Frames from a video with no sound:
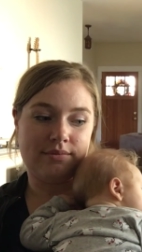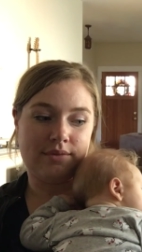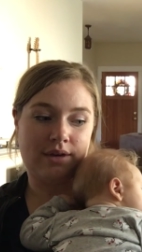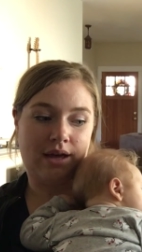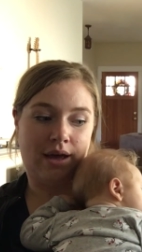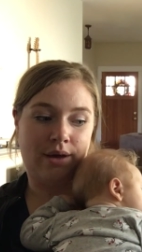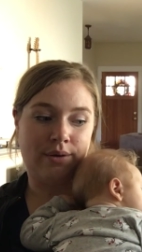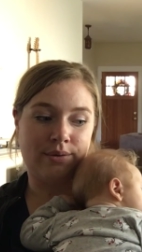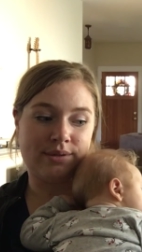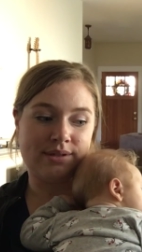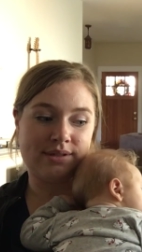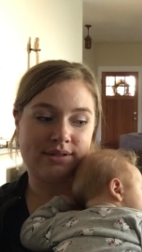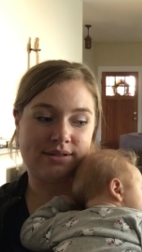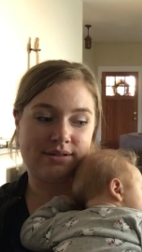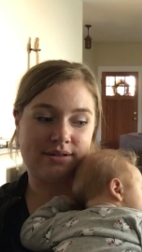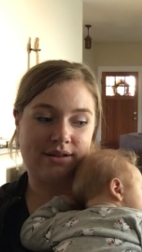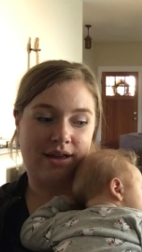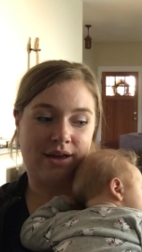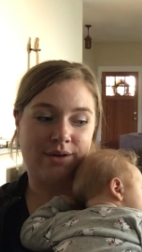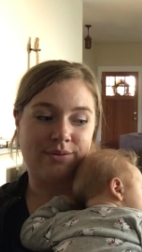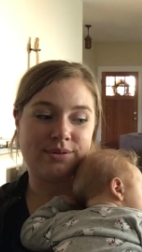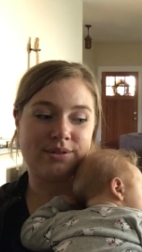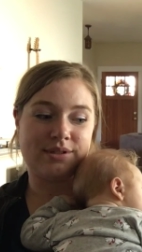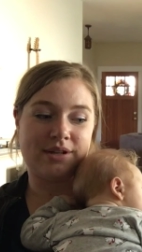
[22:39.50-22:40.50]
I was
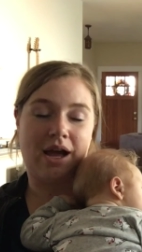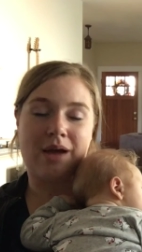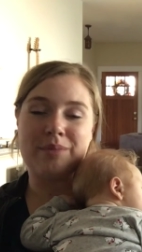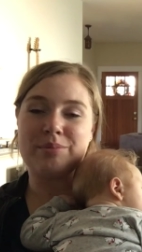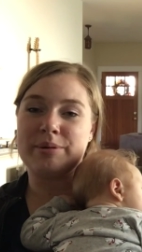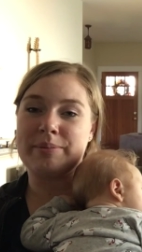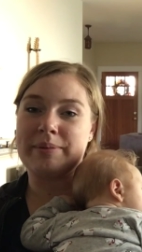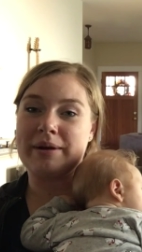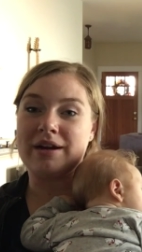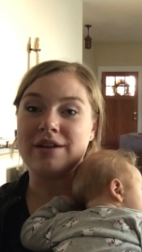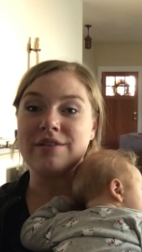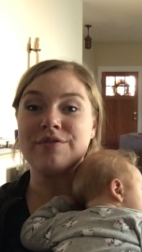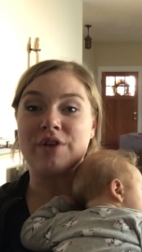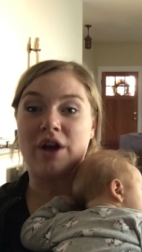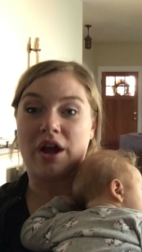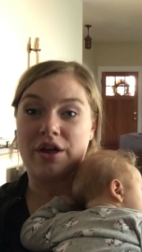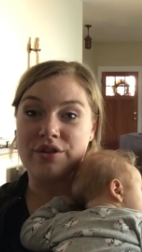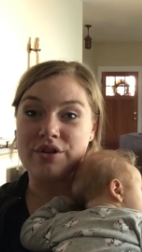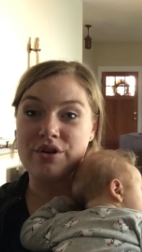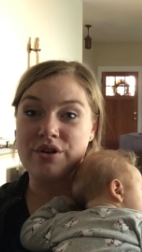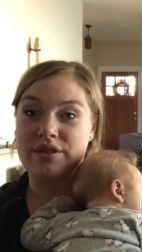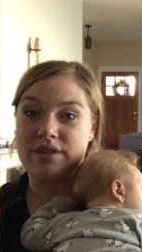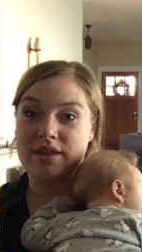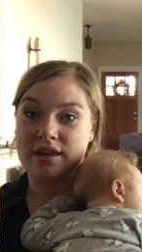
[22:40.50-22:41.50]
not prepared for
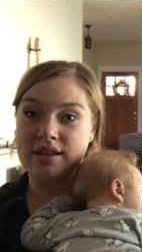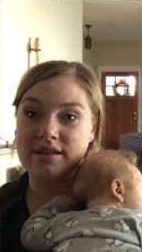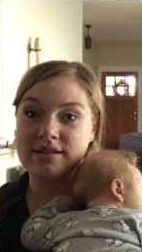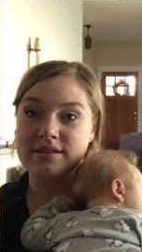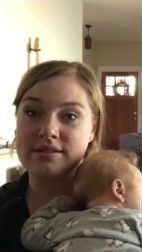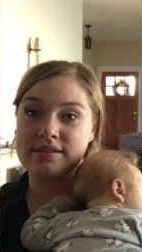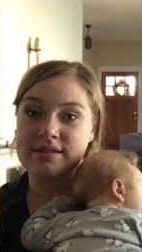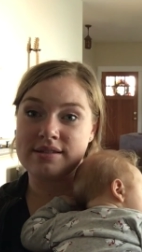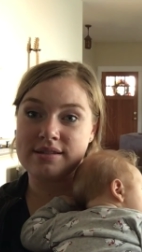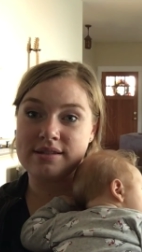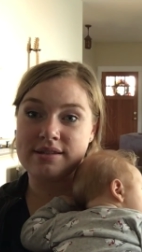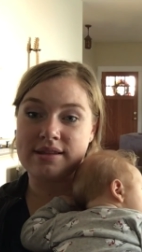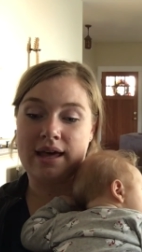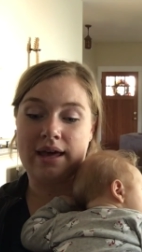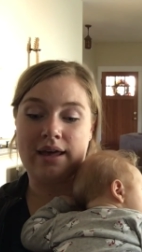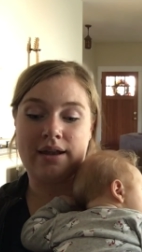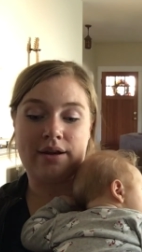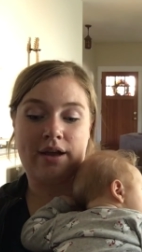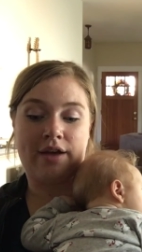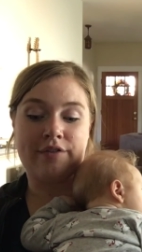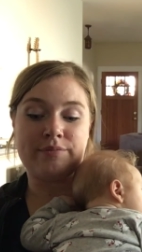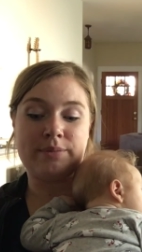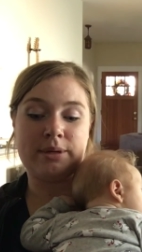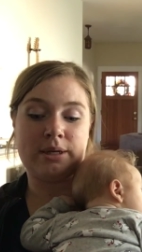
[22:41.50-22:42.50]
other things that
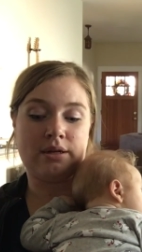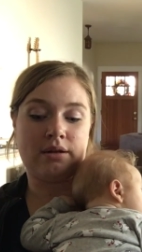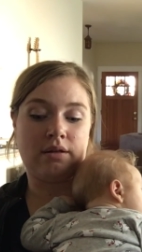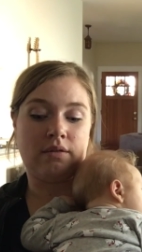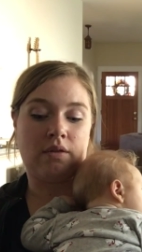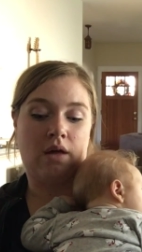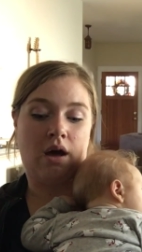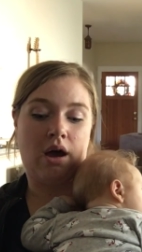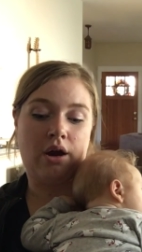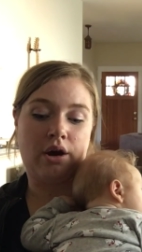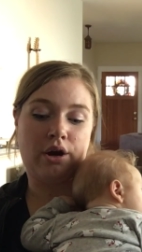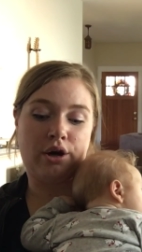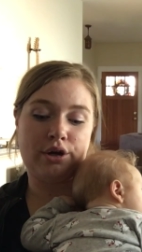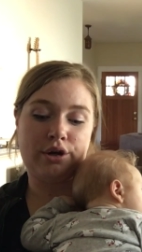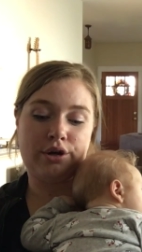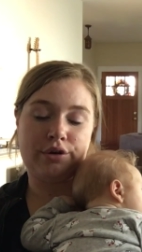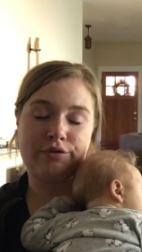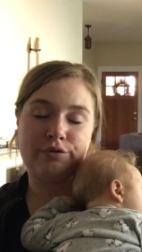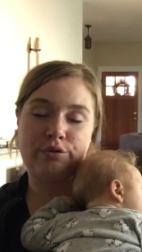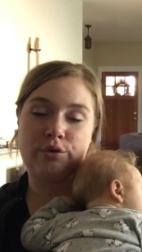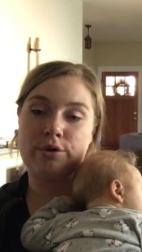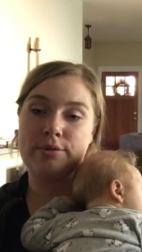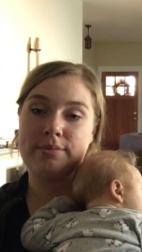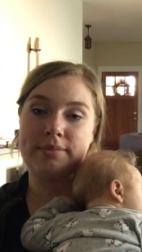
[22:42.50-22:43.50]
have been a lot harder
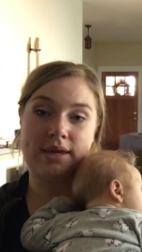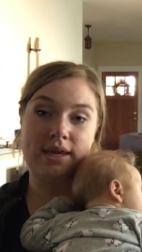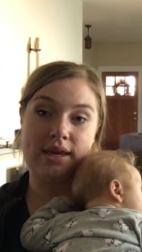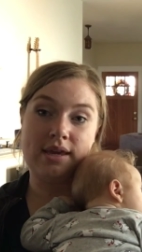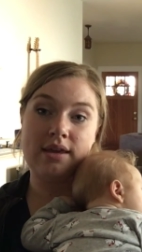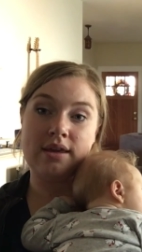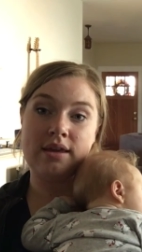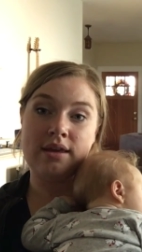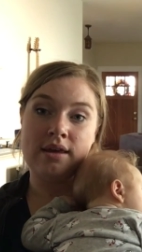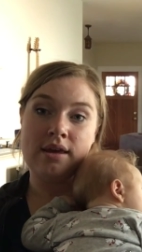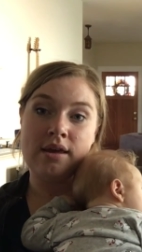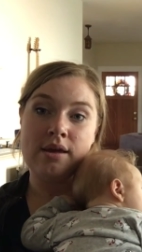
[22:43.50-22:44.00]
for me